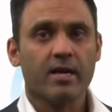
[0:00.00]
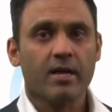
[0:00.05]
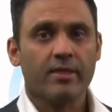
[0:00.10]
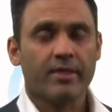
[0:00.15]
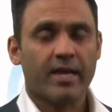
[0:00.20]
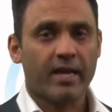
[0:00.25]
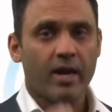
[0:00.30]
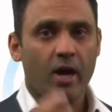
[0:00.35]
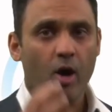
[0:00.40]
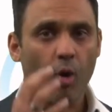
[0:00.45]

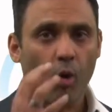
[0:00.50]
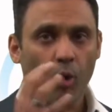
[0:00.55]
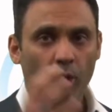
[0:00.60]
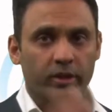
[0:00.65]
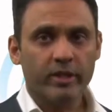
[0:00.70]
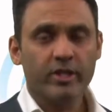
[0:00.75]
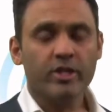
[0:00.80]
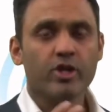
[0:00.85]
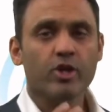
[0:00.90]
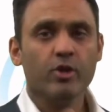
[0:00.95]
that all
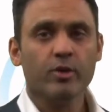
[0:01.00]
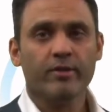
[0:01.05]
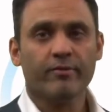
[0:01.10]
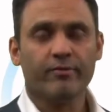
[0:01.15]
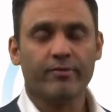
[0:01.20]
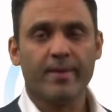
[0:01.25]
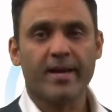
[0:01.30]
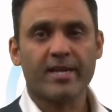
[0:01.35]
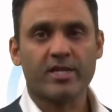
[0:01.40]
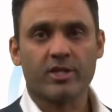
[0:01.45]
the new
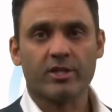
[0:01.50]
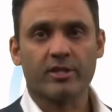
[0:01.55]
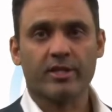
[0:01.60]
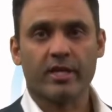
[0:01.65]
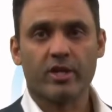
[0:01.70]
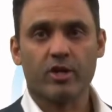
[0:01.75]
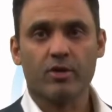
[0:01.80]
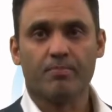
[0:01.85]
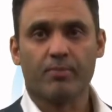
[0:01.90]
information that you're